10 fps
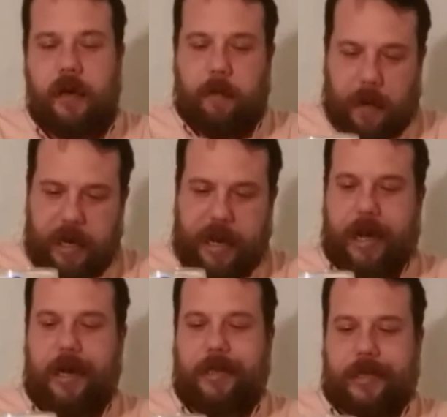But I
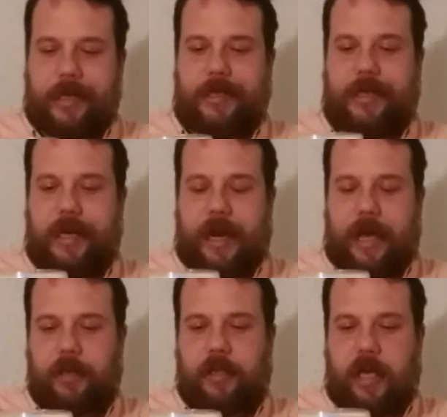got this
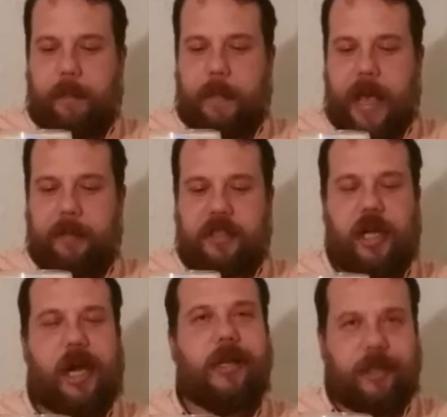16-ounce PABST
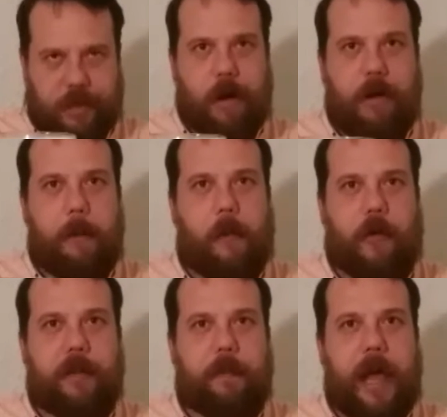chalice, so I
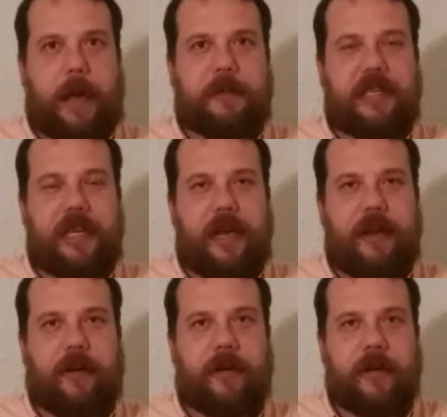poured the PABST in
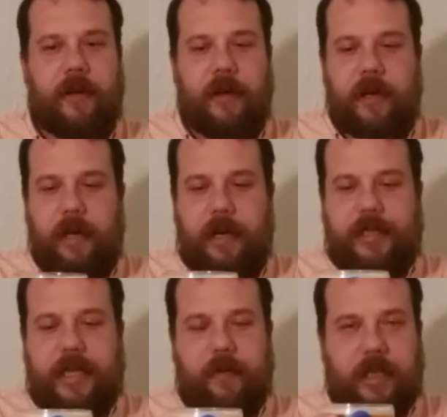here.
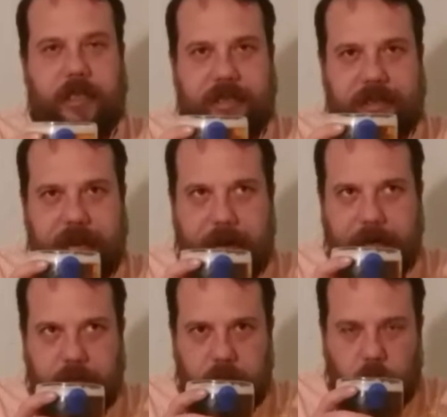Let's give this a
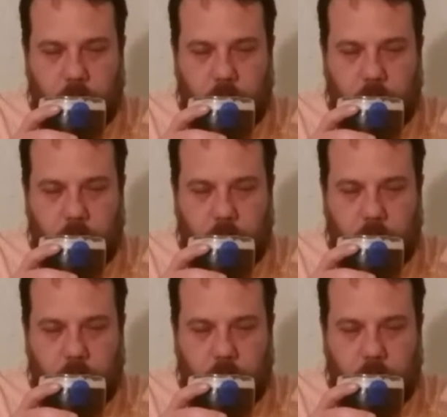taste.